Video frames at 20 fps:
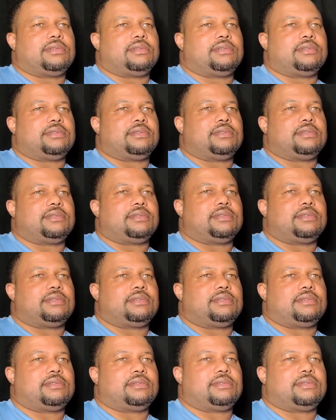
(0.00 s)

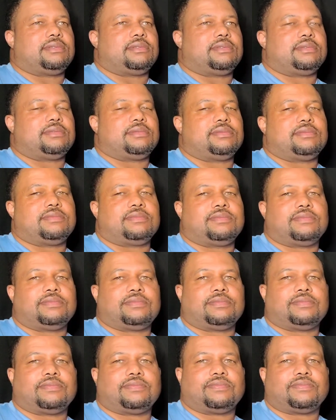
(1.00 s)

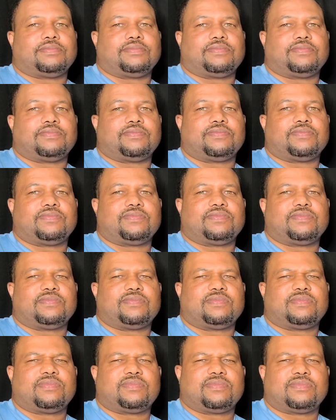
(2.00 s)

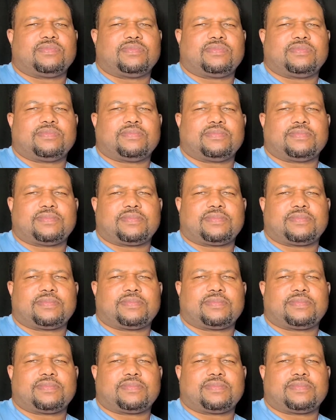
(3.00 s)
[no speech]